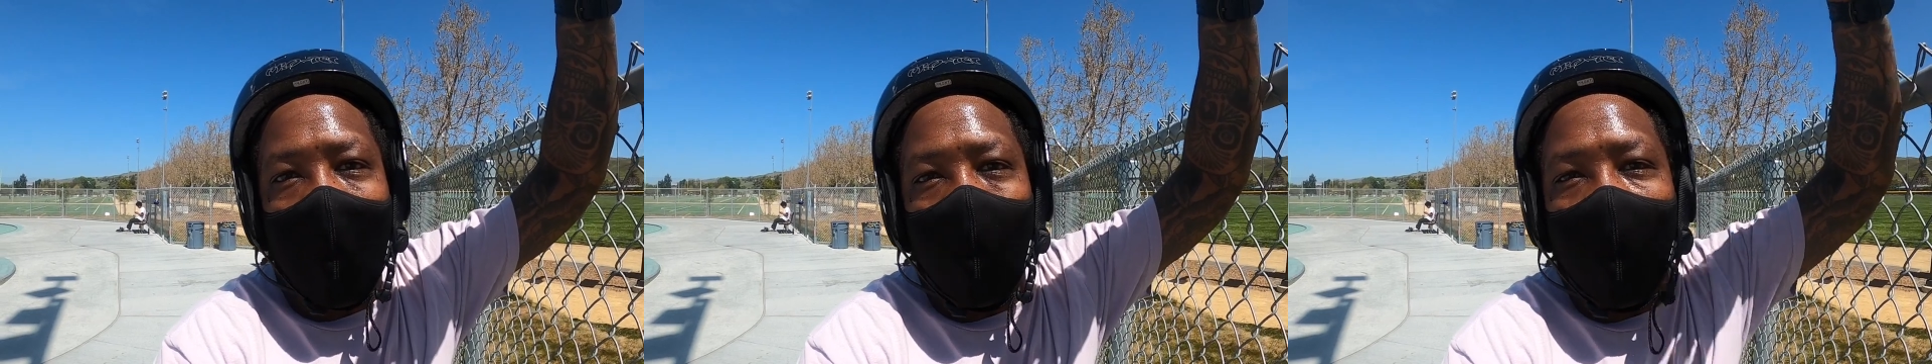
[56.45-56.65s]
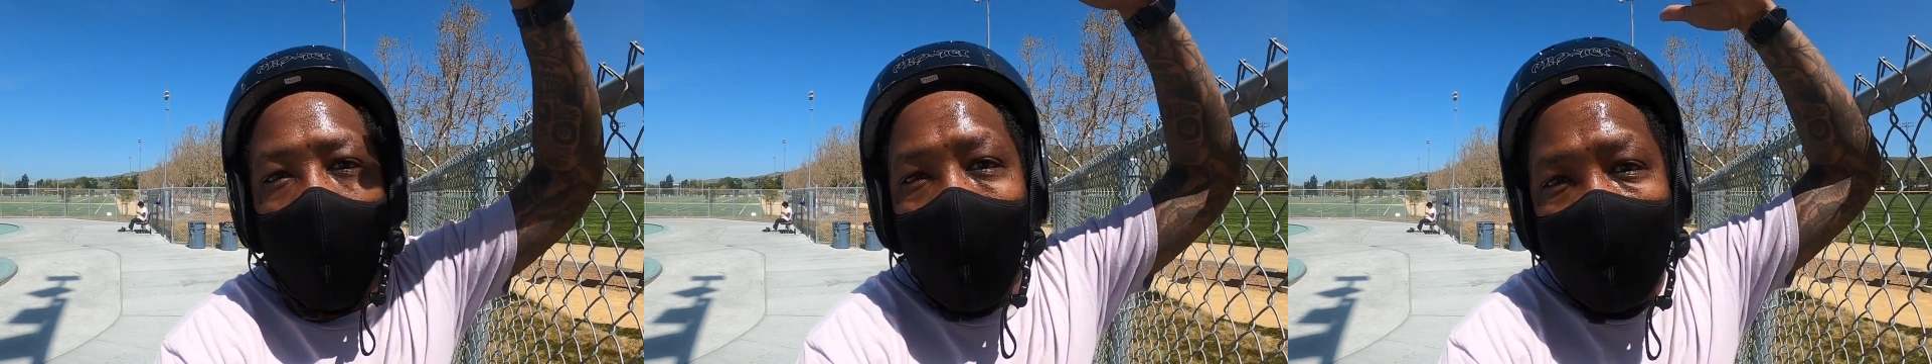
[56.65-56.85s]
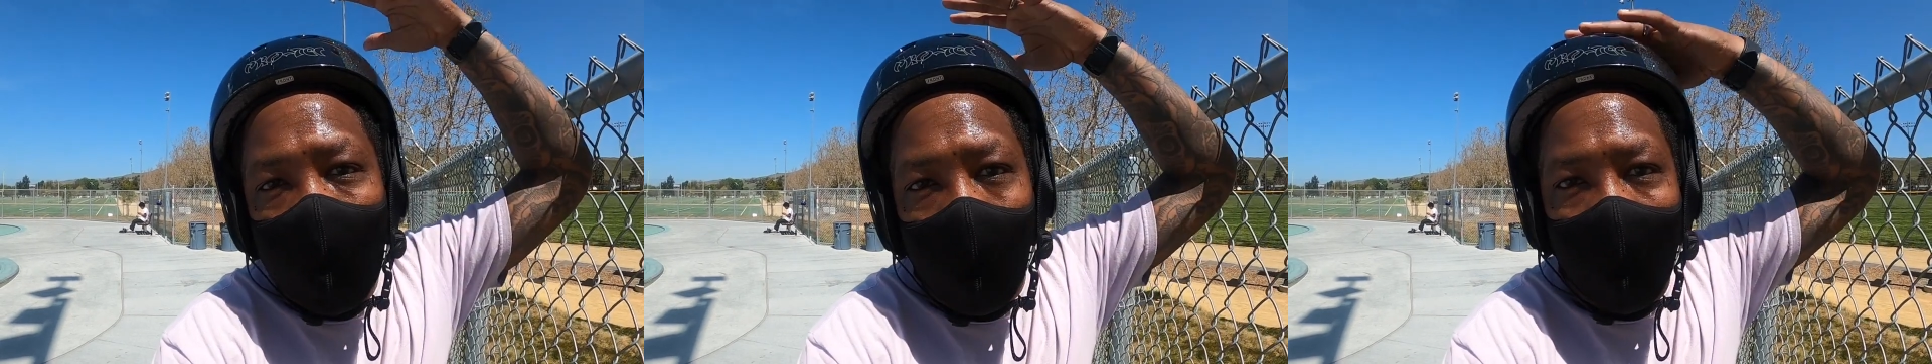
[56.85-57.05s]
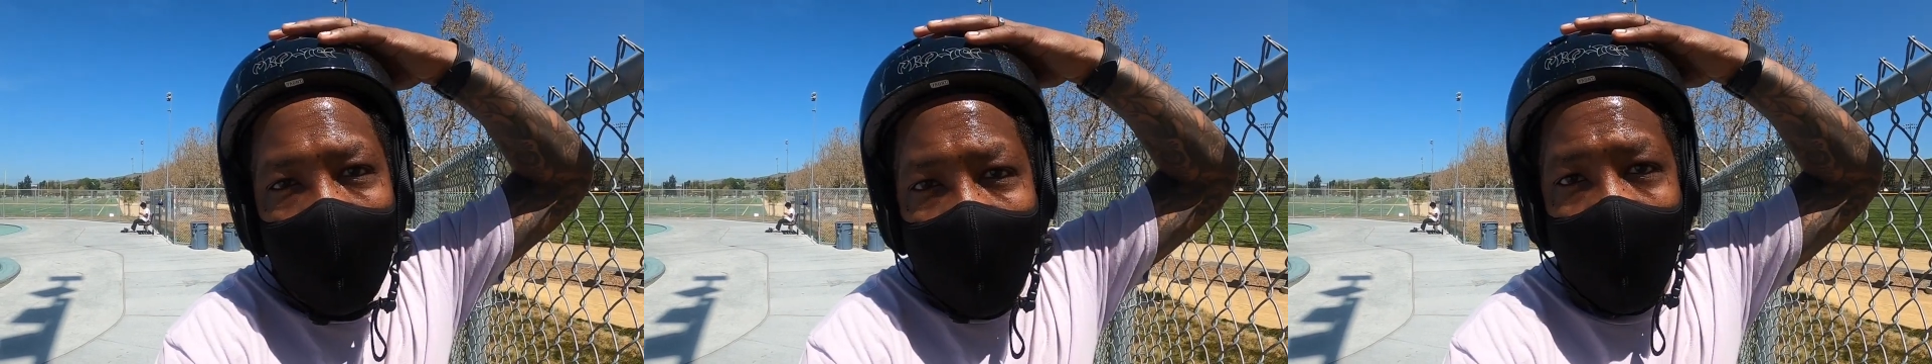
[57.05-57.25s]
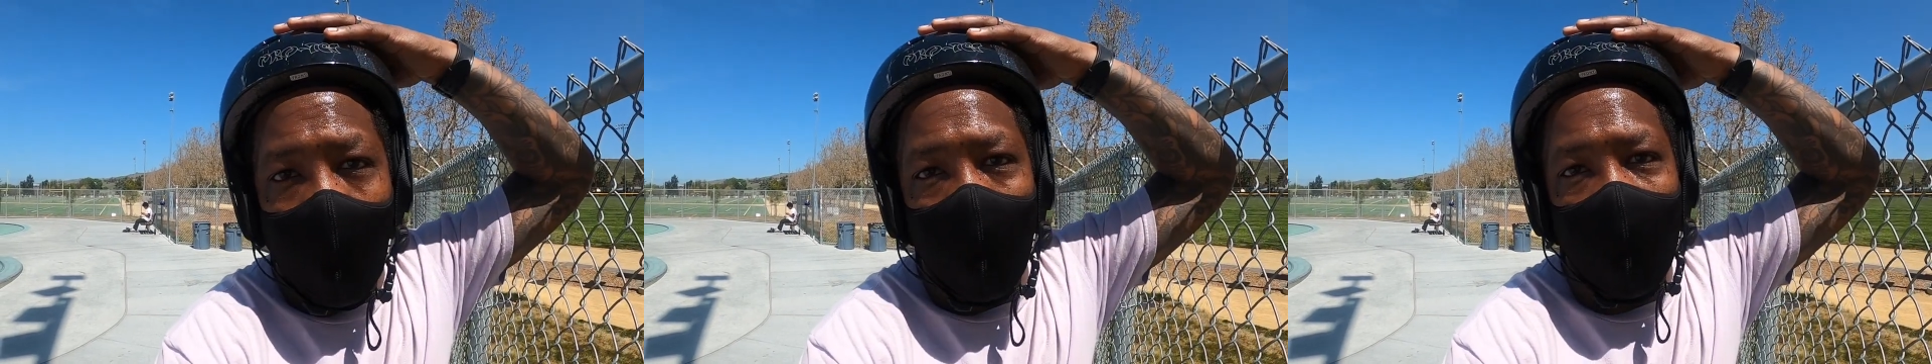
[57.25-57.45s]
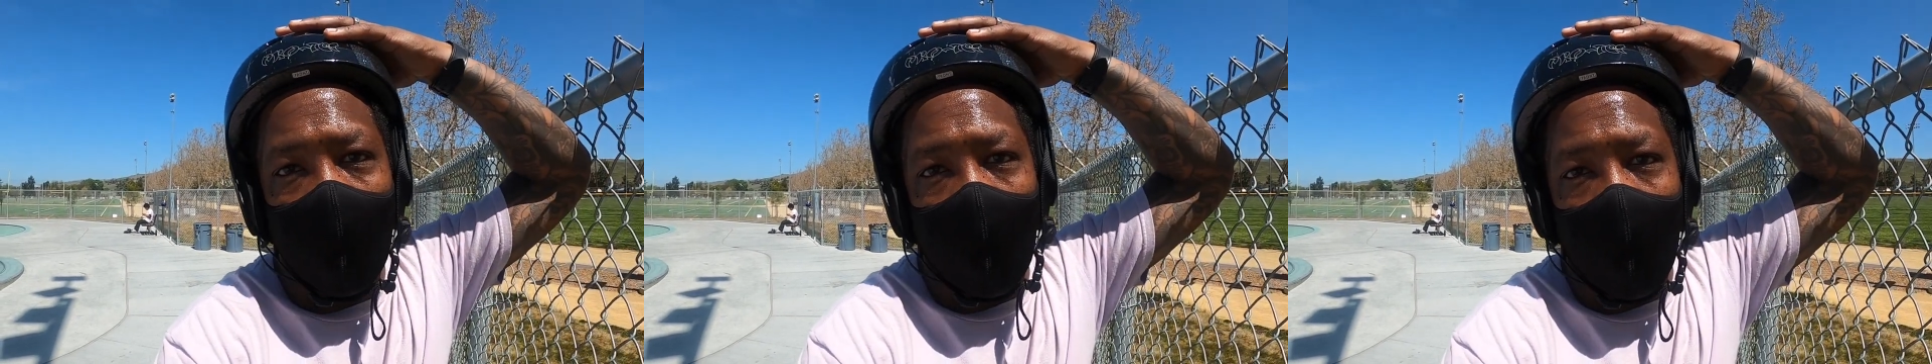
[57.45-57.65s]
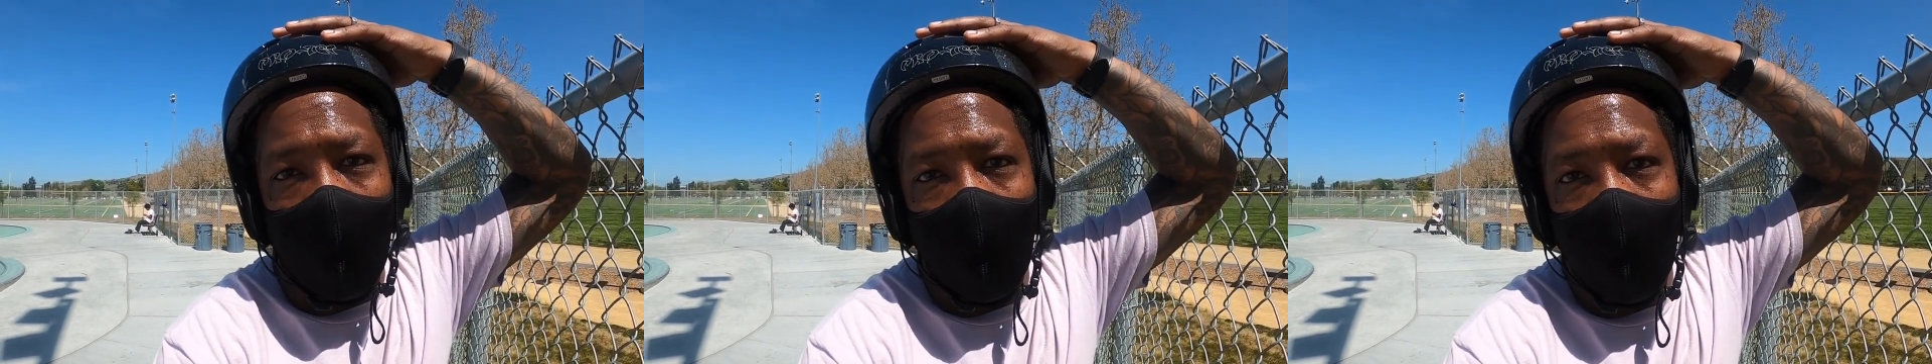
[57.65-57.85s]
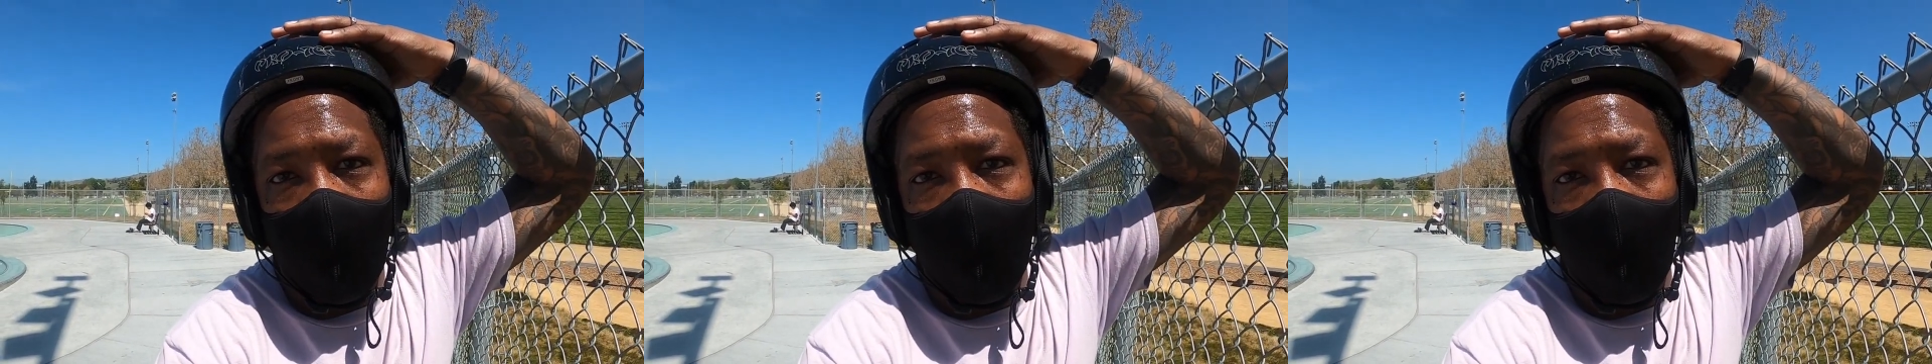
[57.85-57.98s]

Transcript: But I wasn't wearing a helmet, y'all.